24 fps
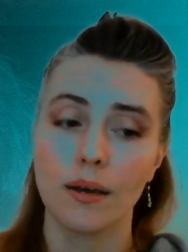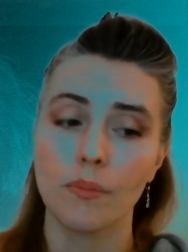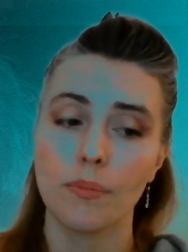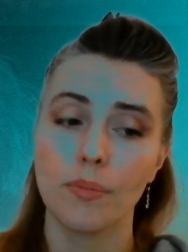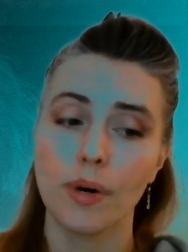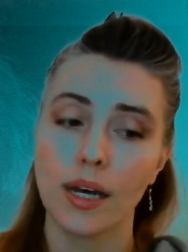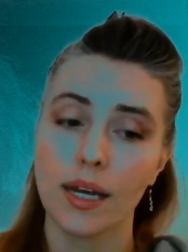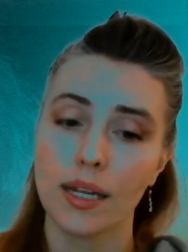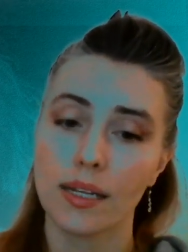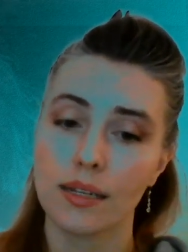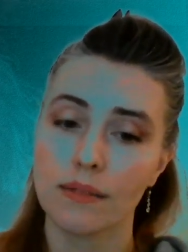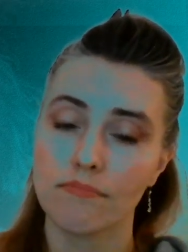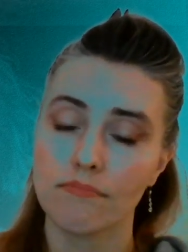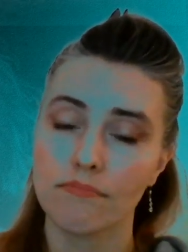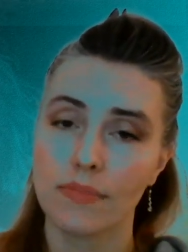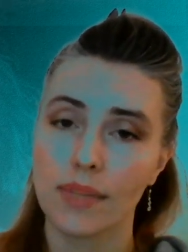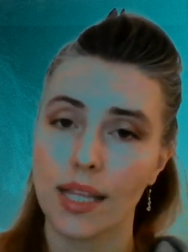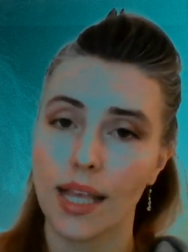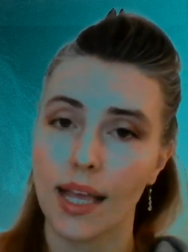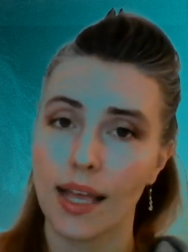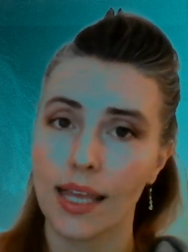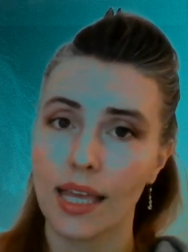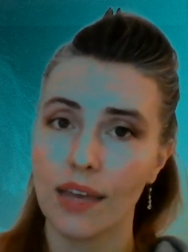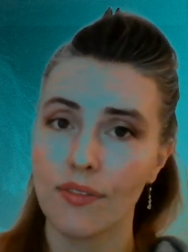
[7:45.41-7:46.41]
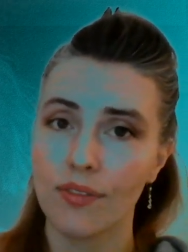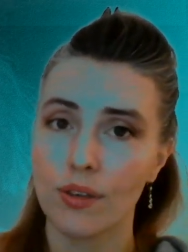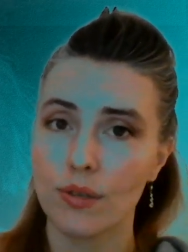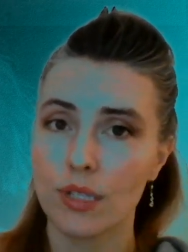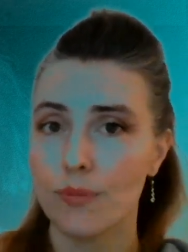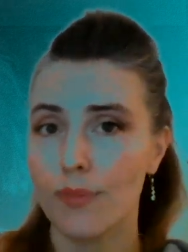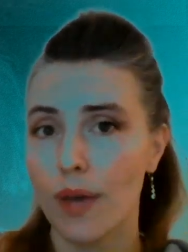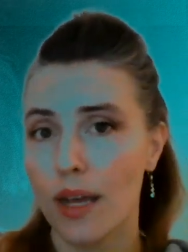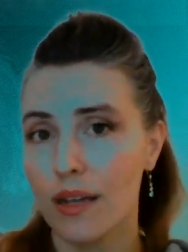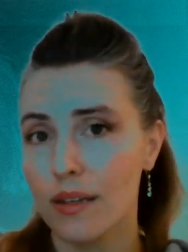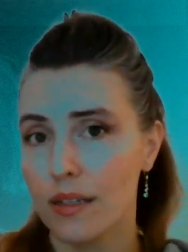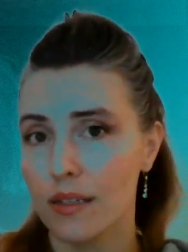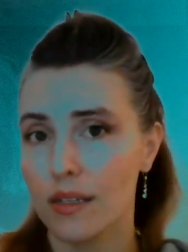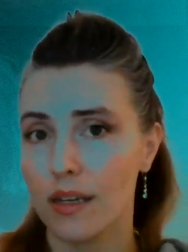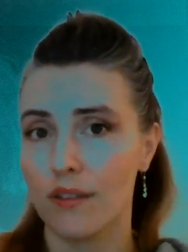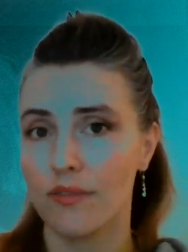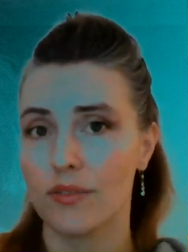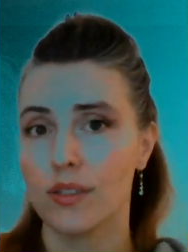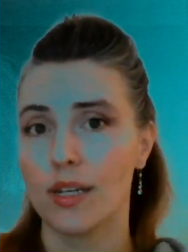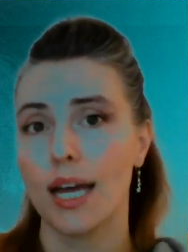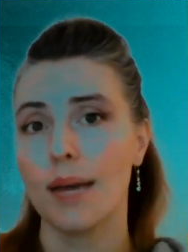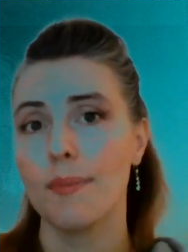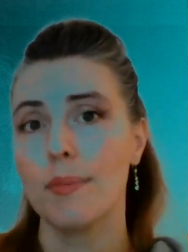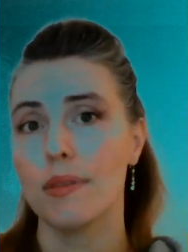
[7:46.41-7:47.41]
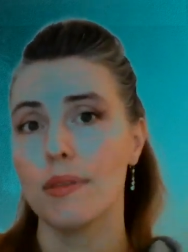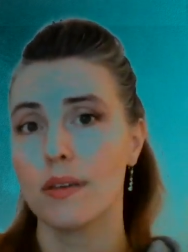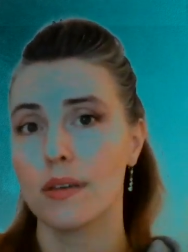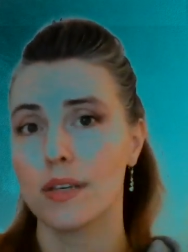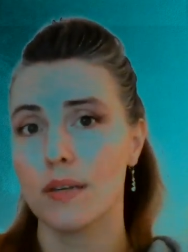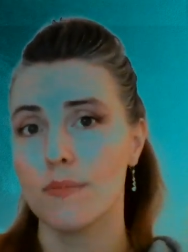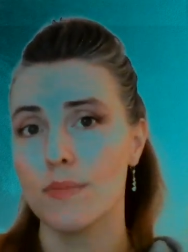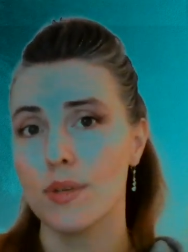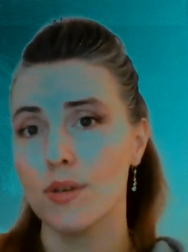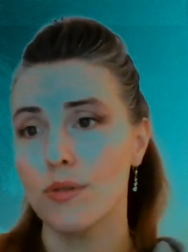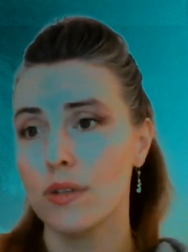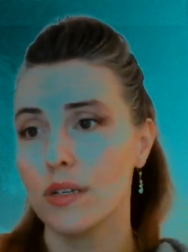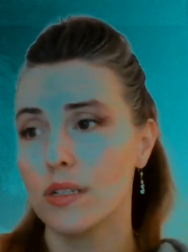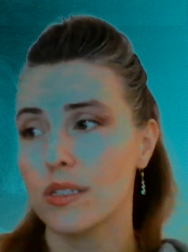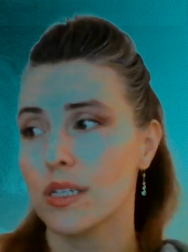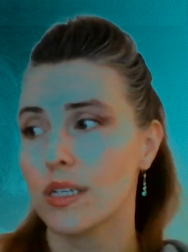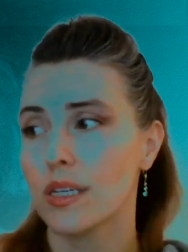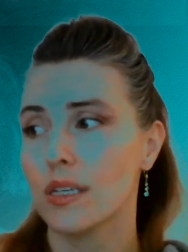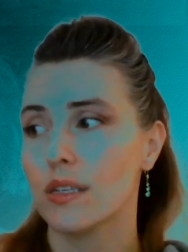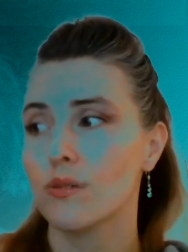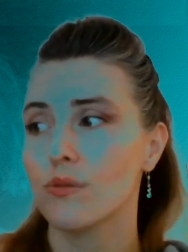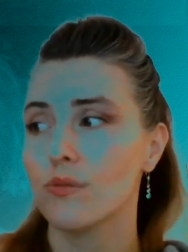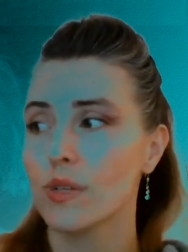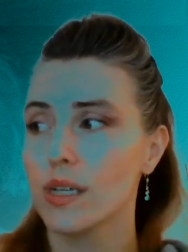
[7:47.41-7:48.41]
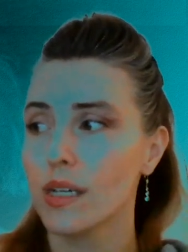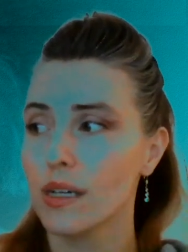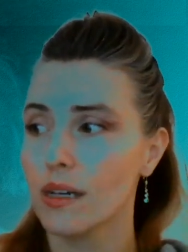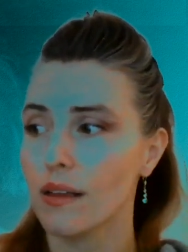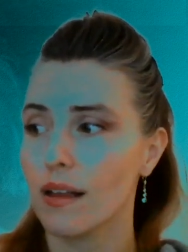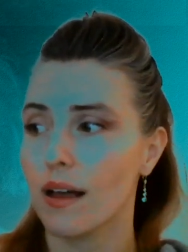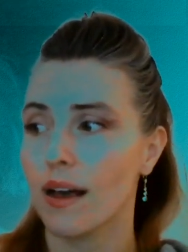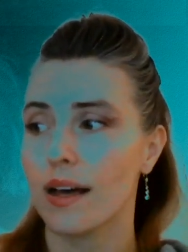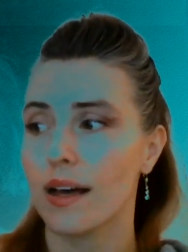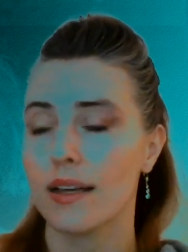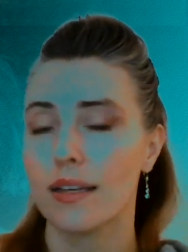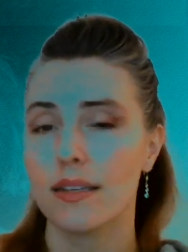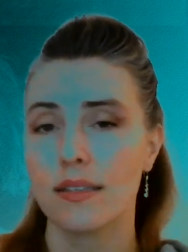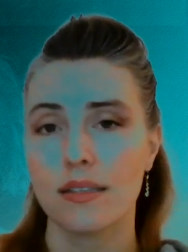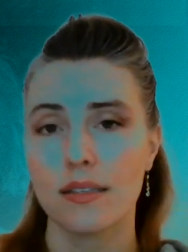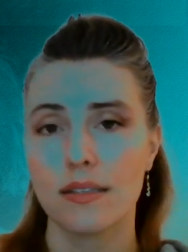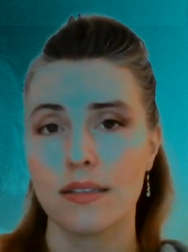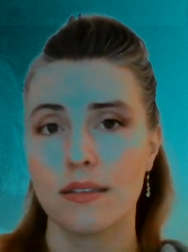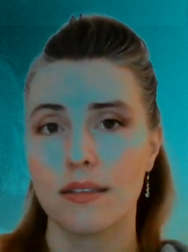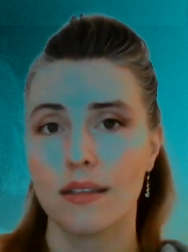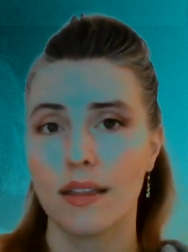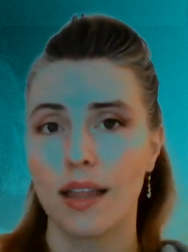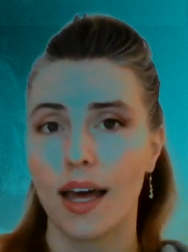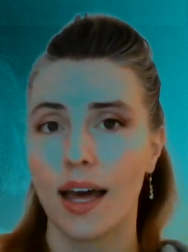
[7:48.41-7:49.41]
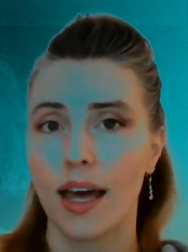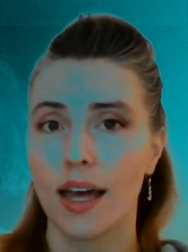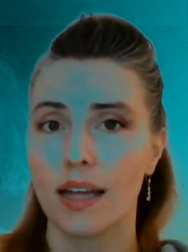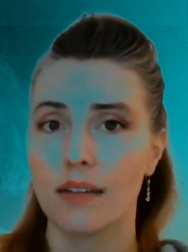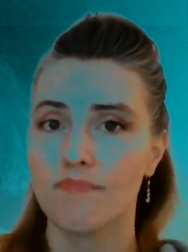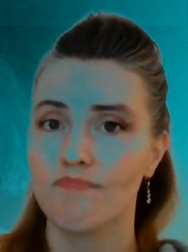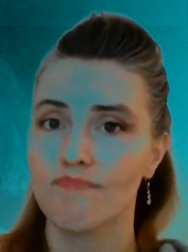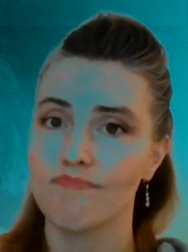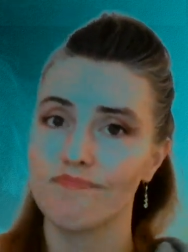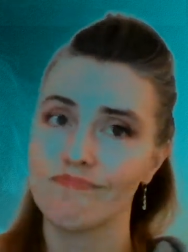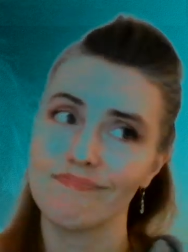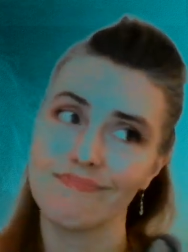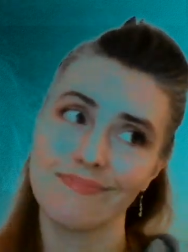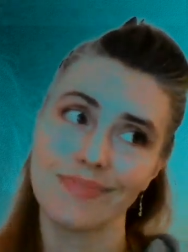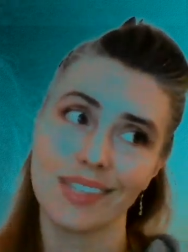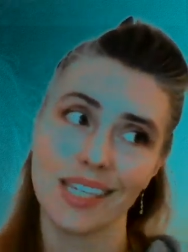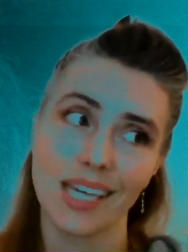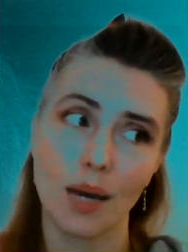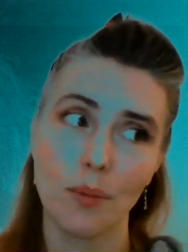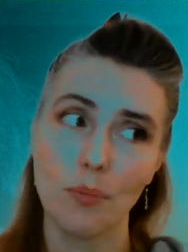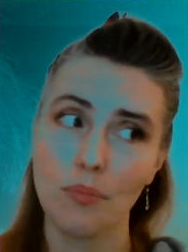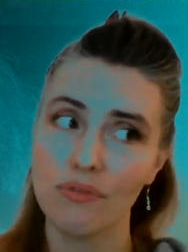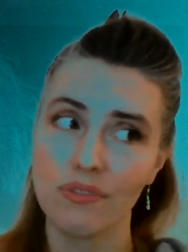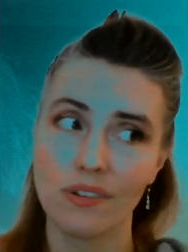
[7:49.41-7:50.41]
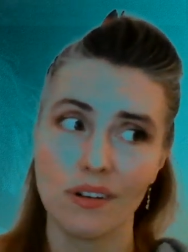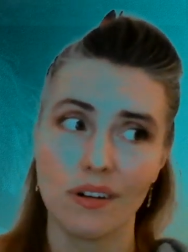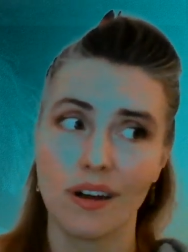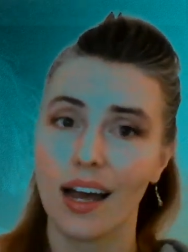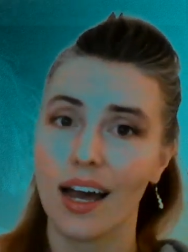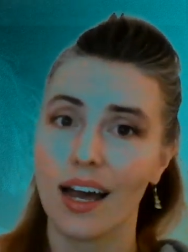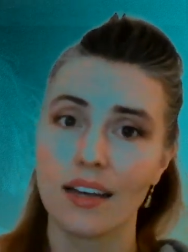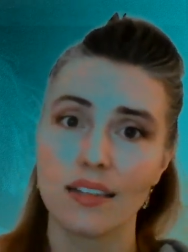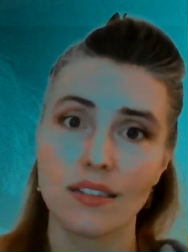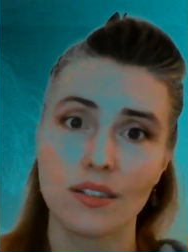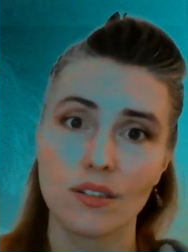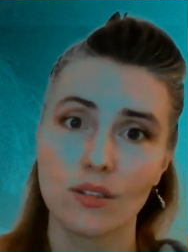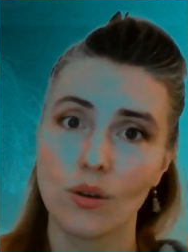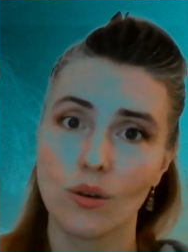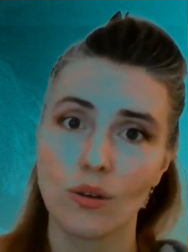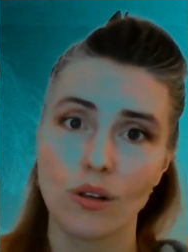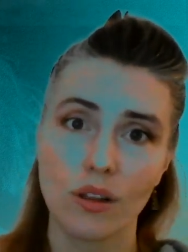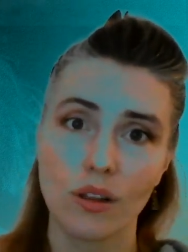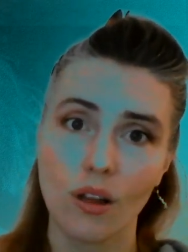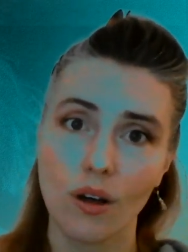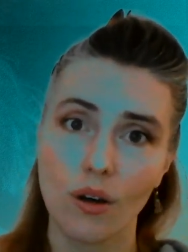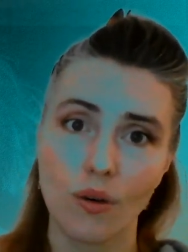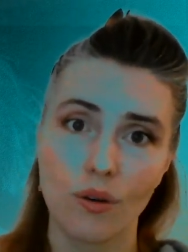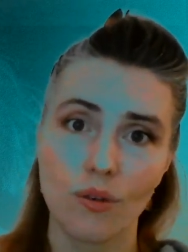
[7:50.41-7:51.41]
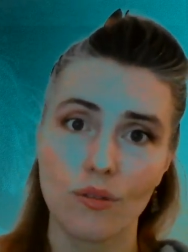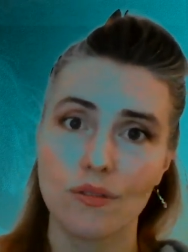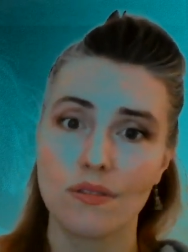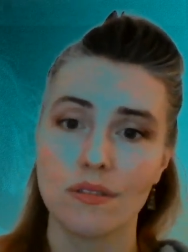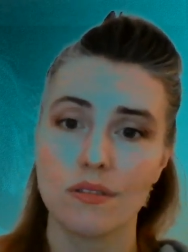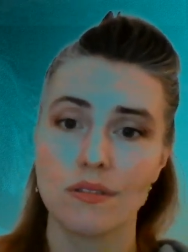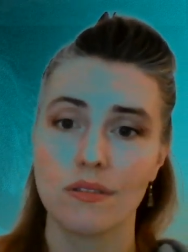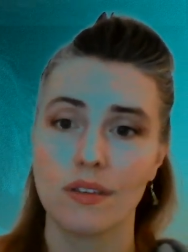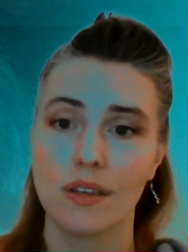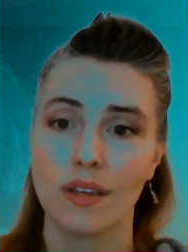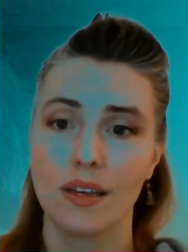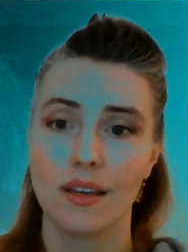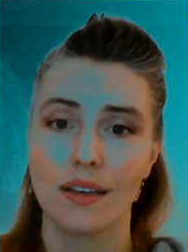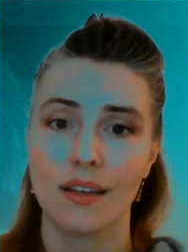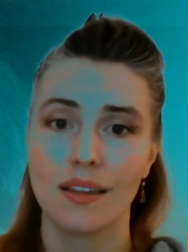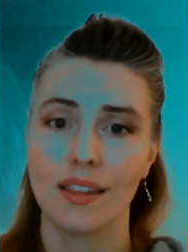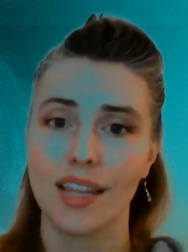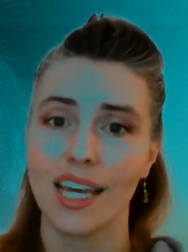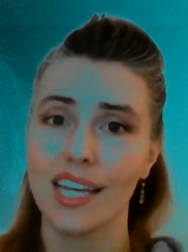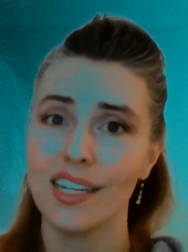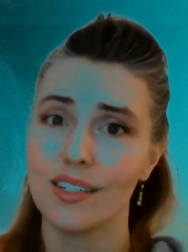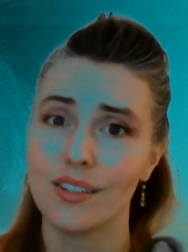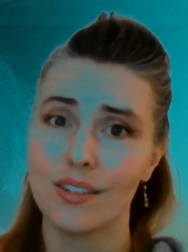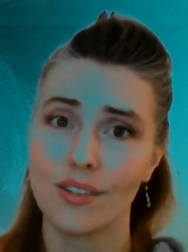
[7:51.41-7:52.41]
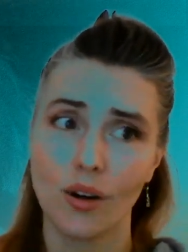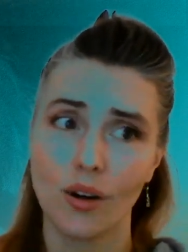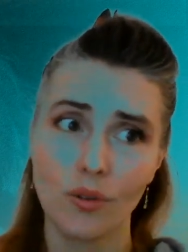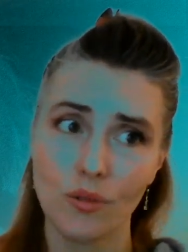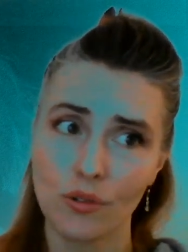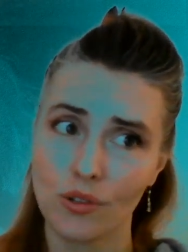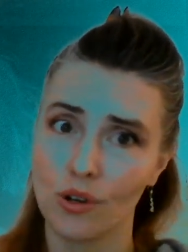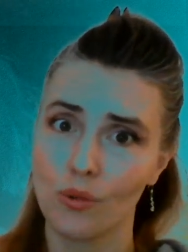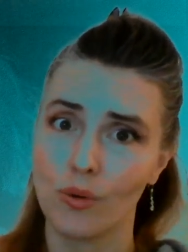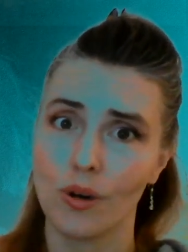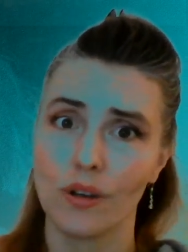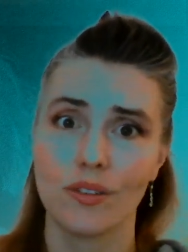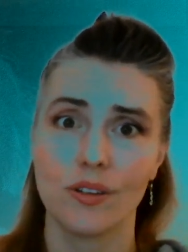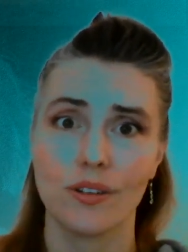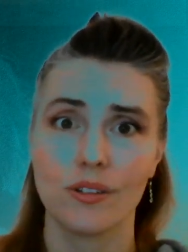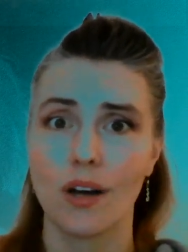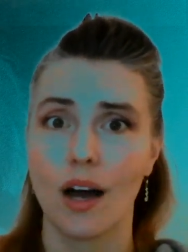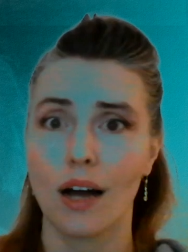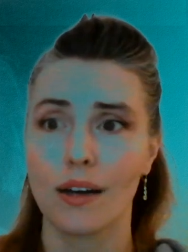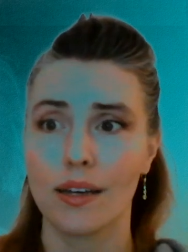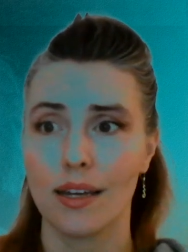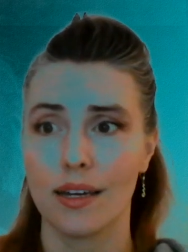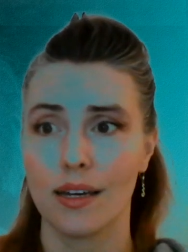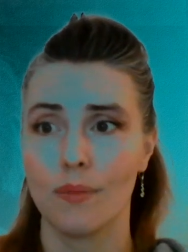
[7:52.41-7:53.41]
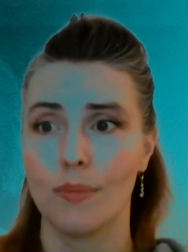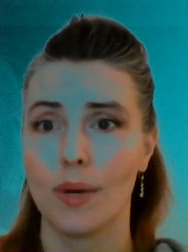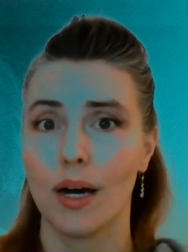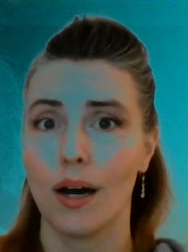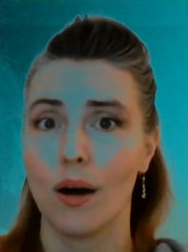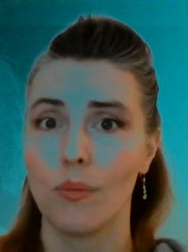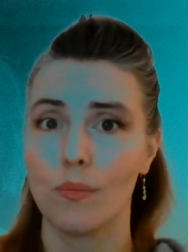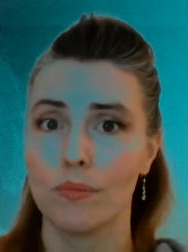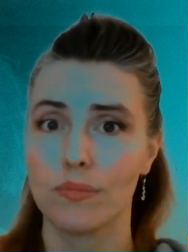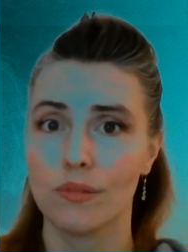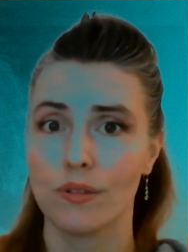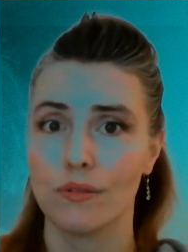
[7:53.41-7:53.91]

But if you spend enough time in the community, you realize that the emperor has no clothes. They don't know what they're talking about,